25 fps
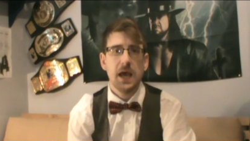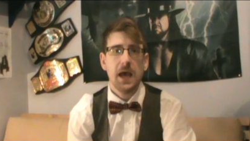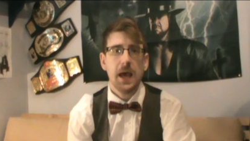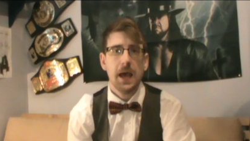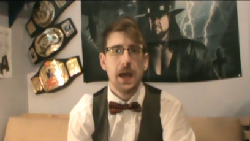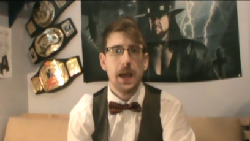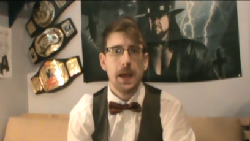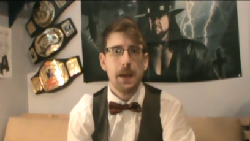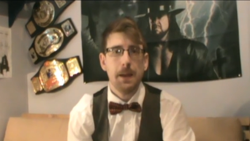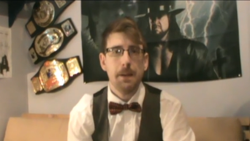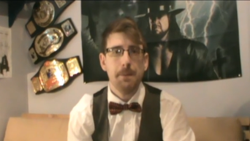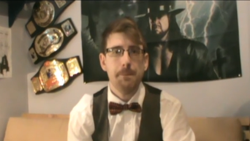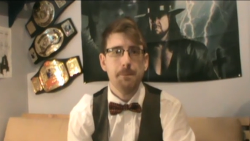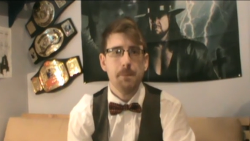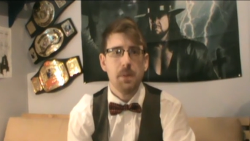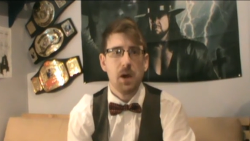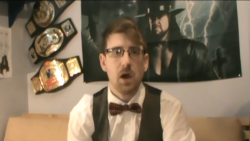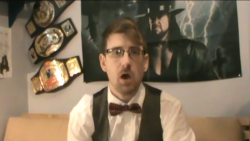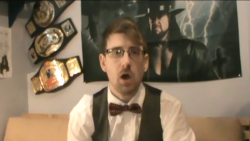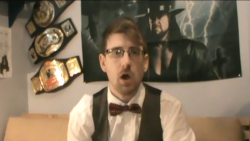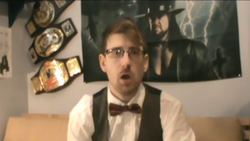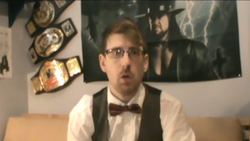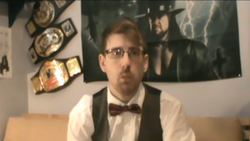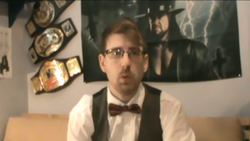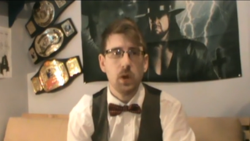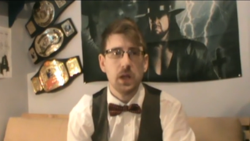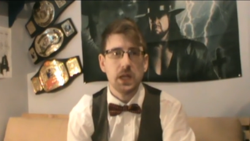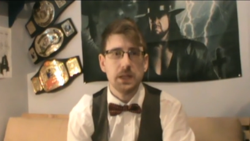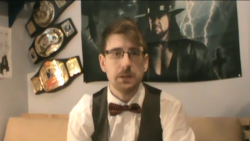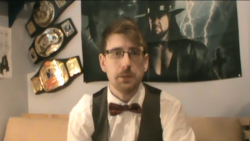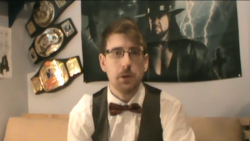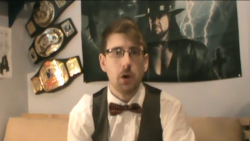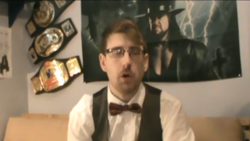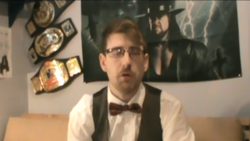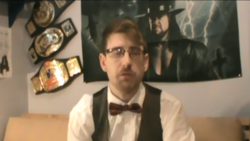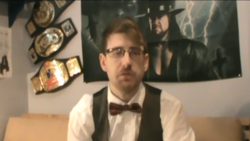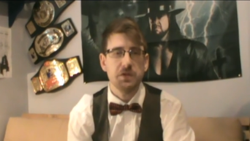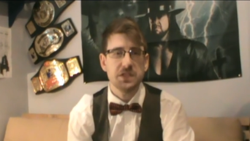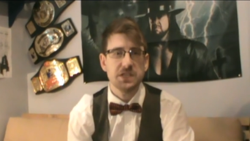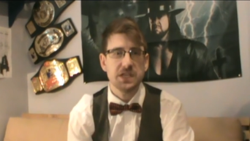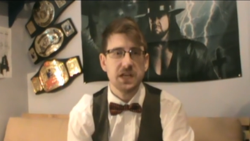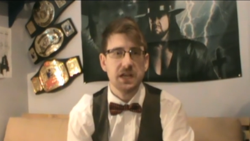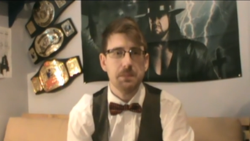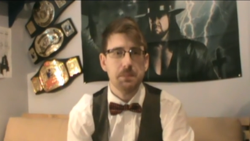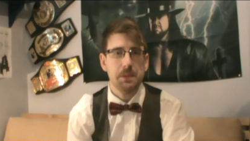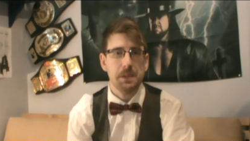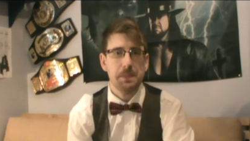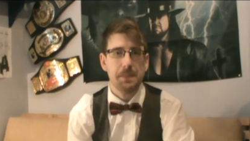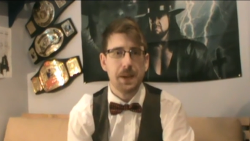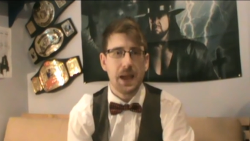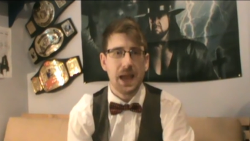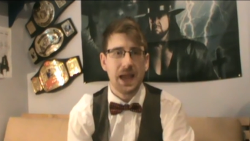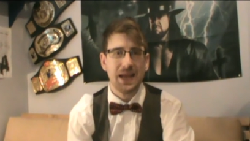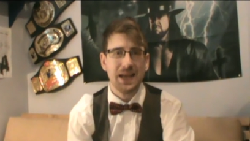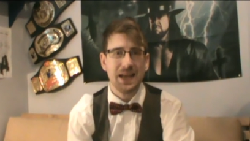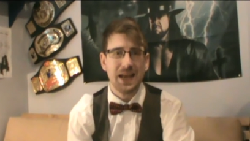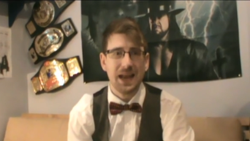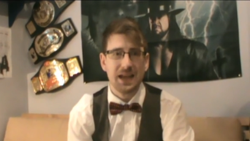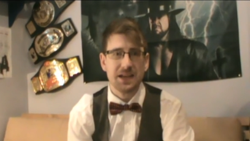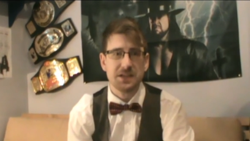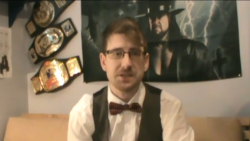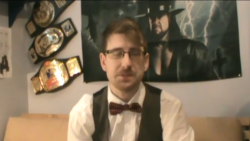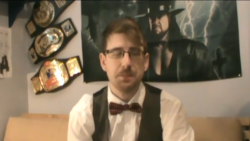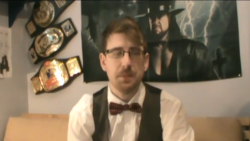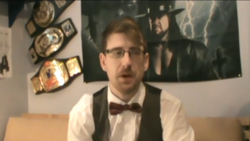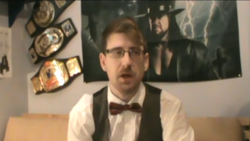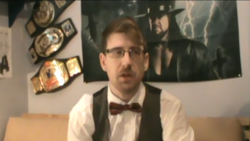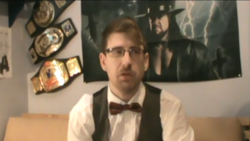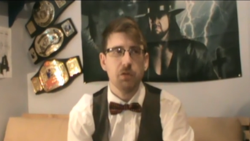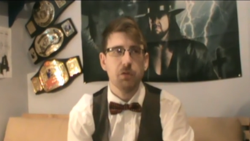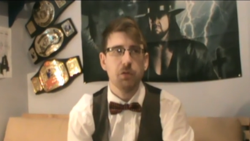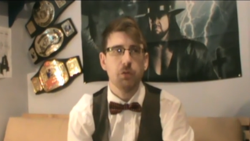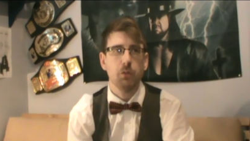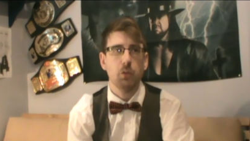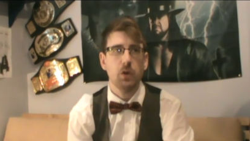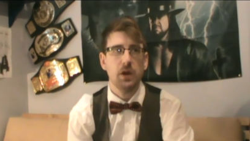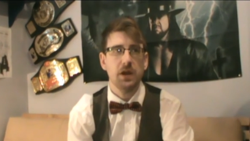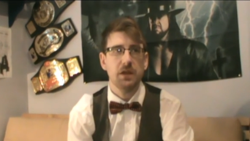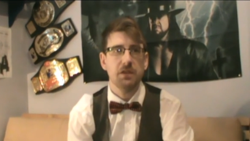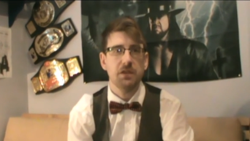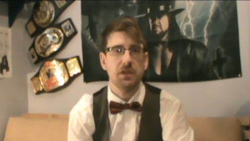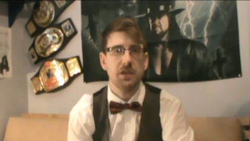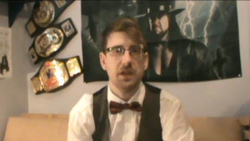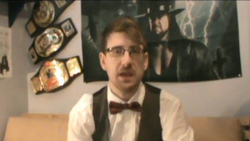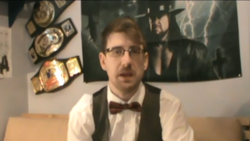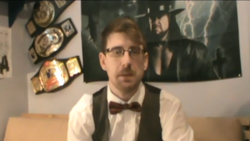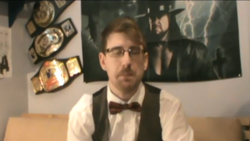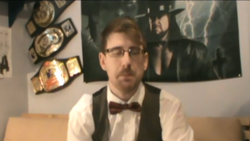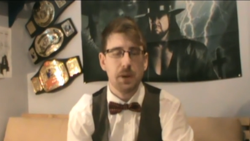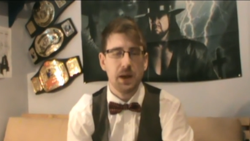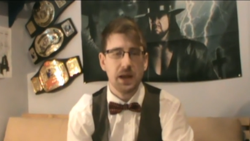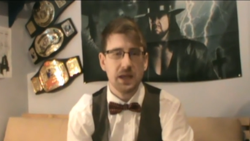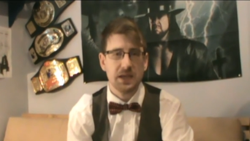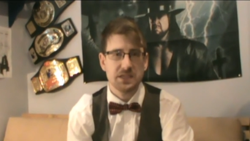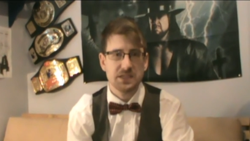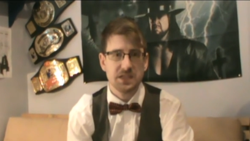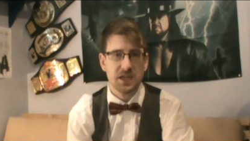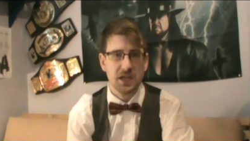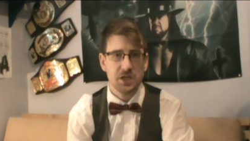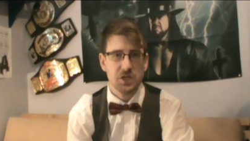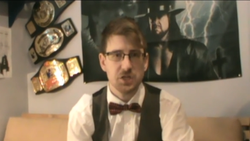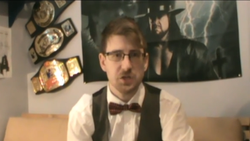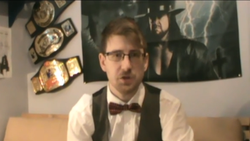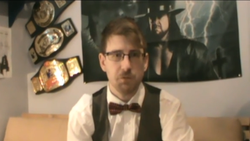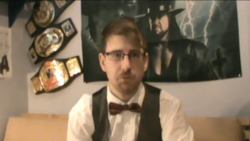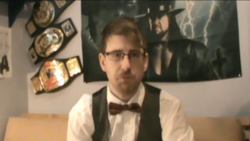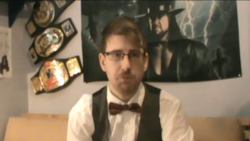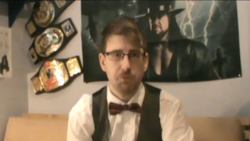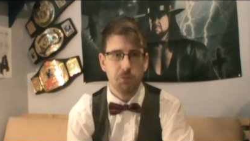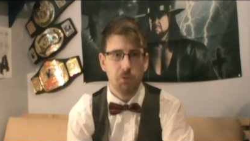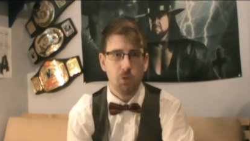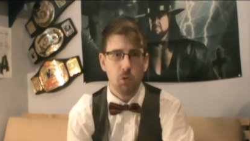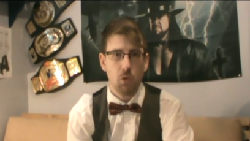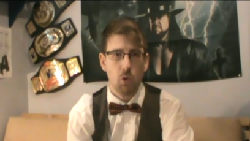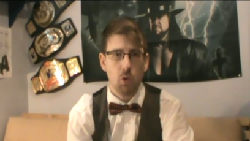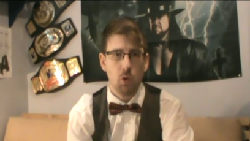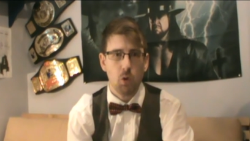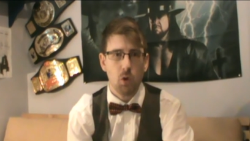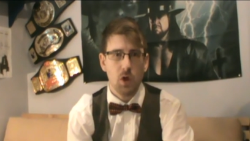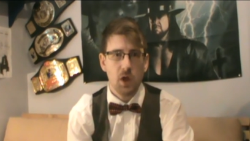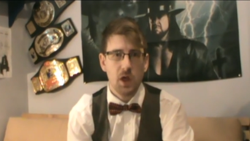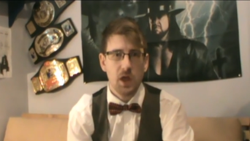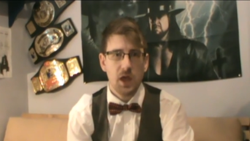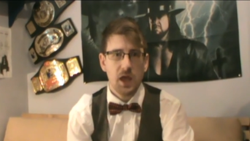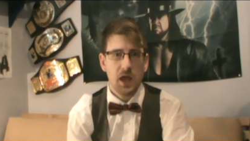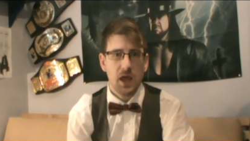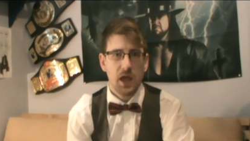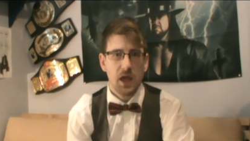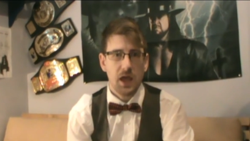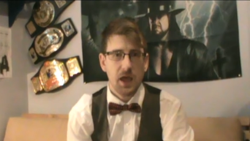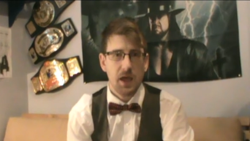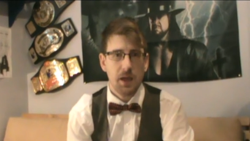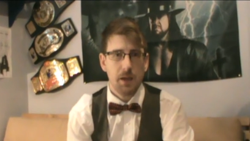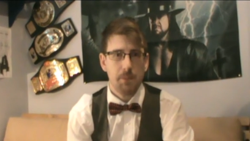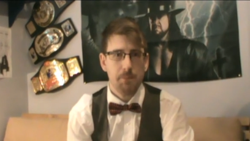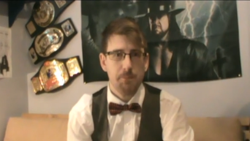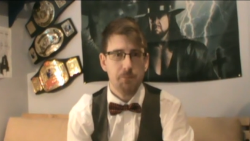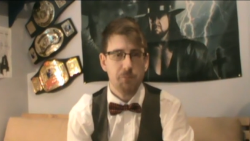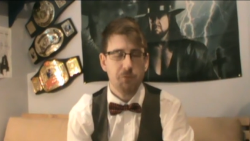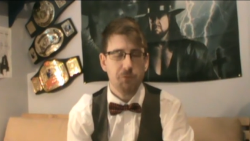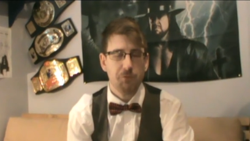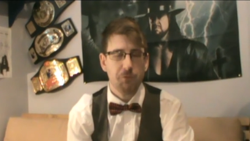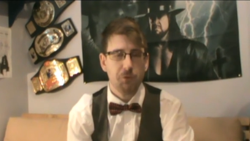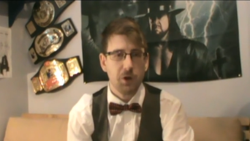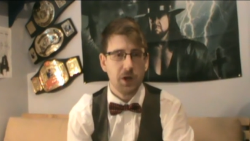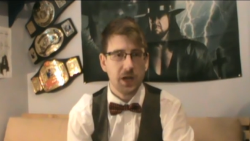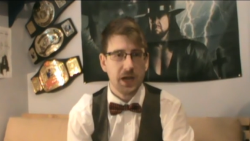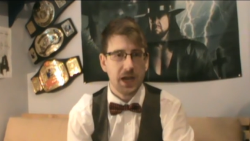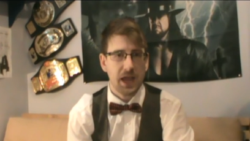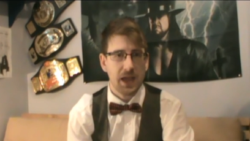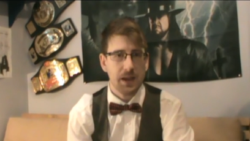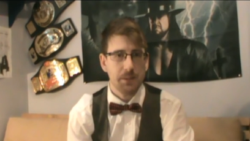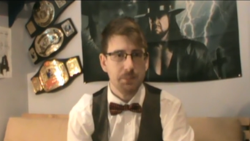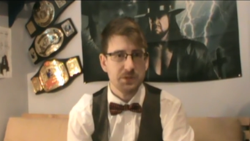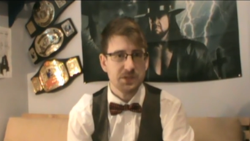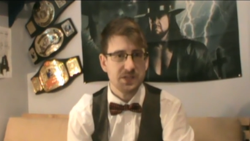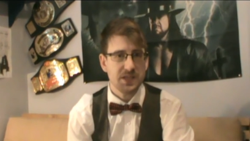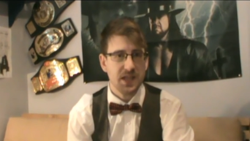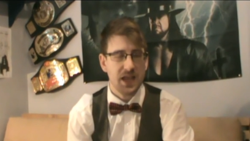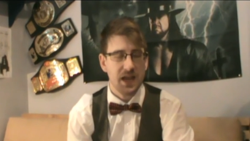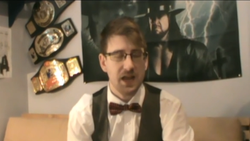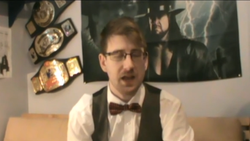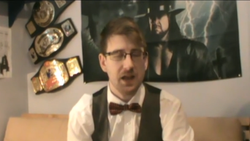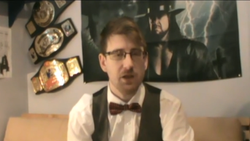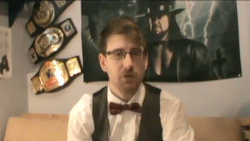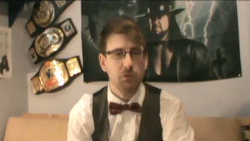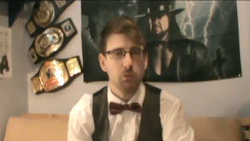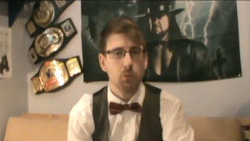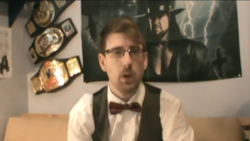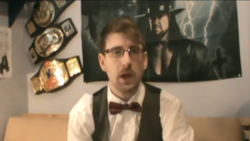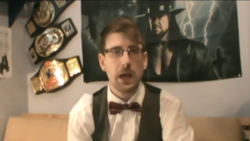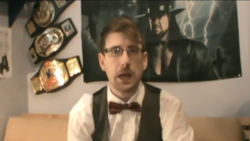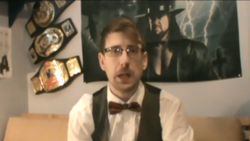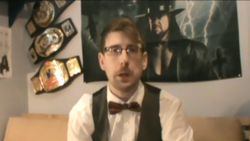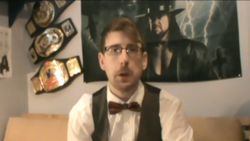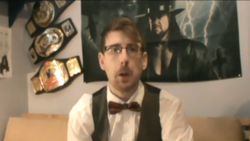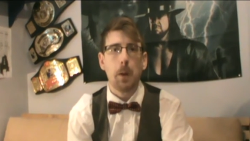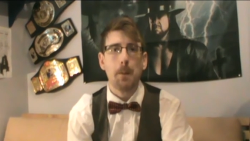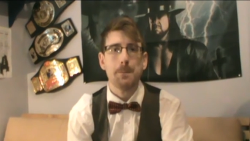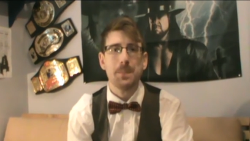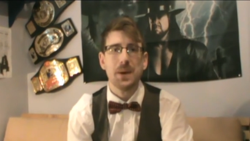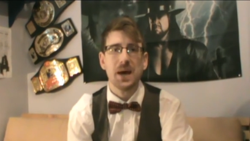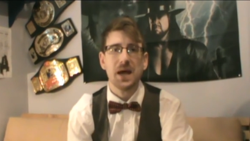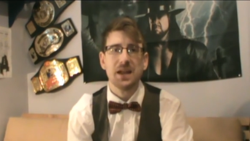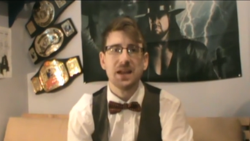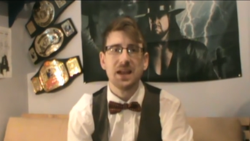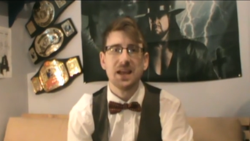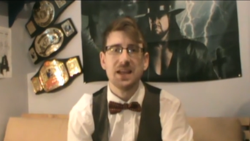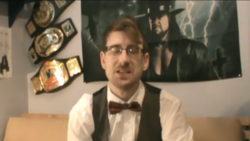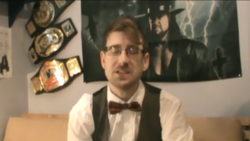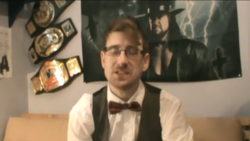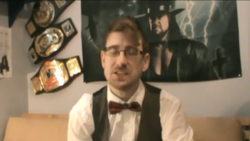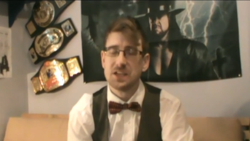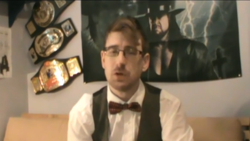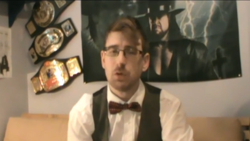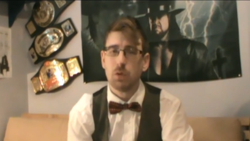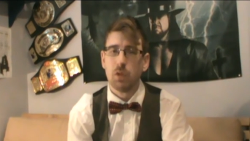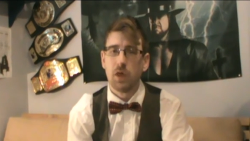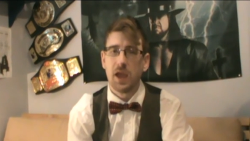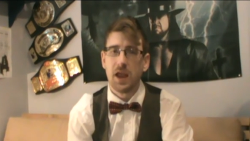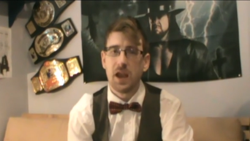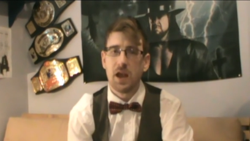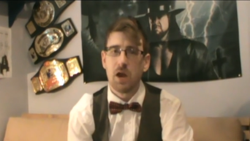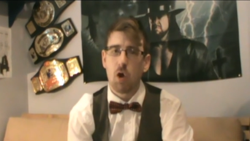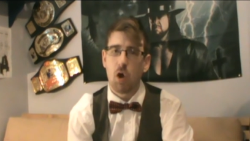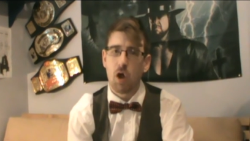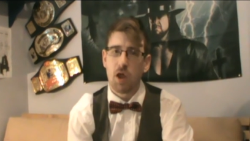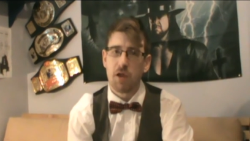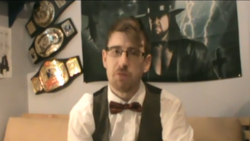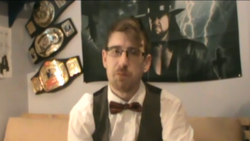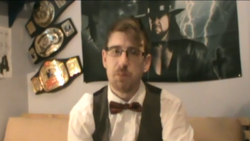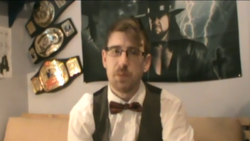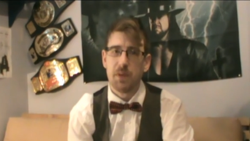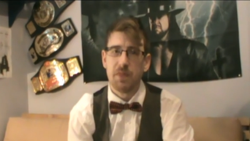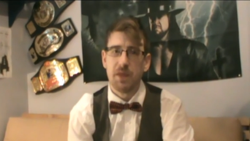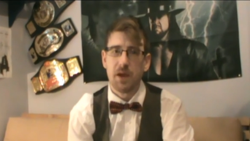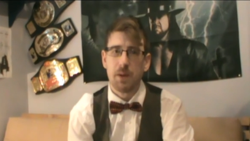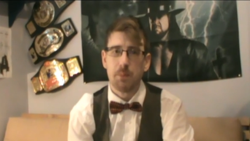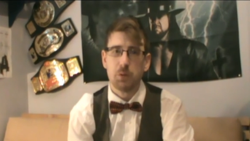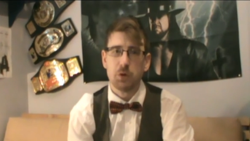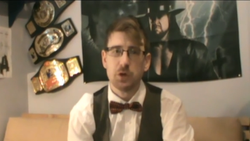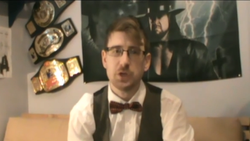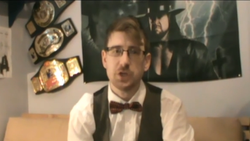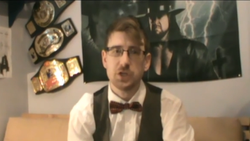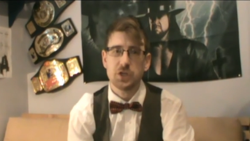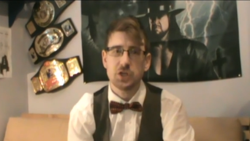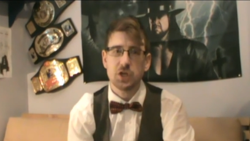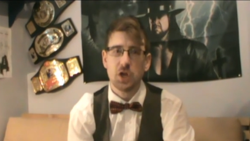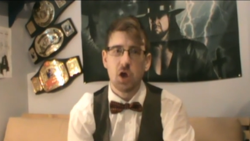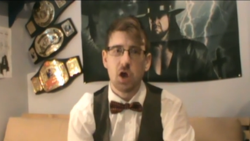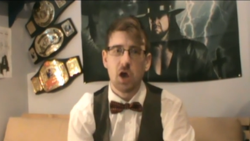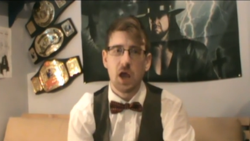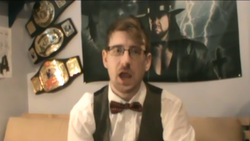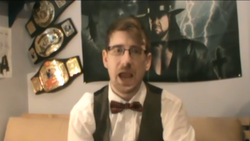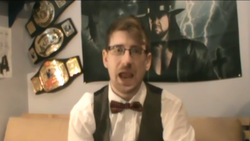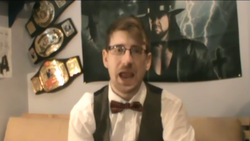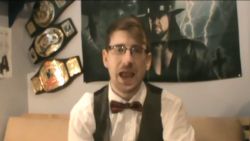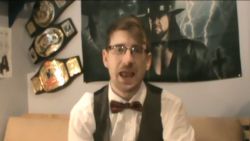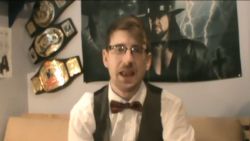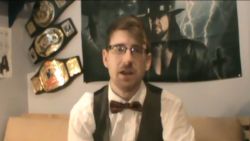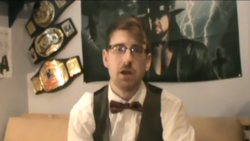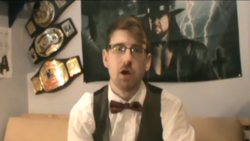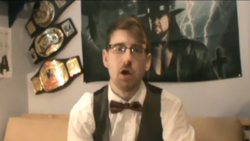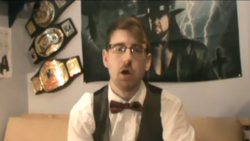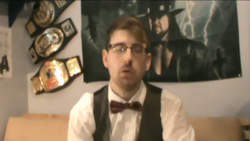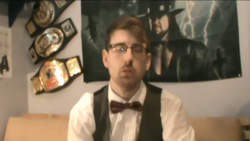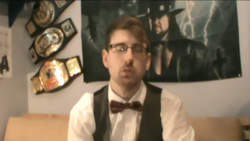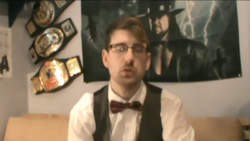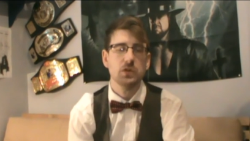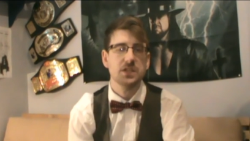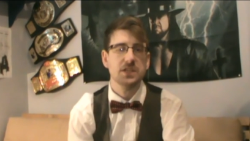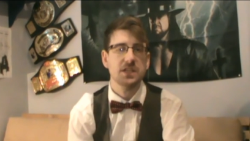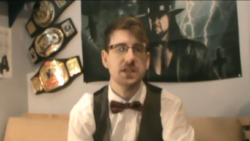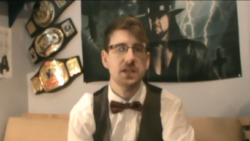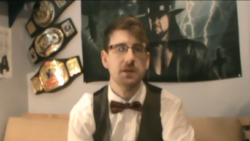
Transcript: I will obviously be back next month with the PlayStation 4 free games then as well. But until then, I have been that British guy, and I will see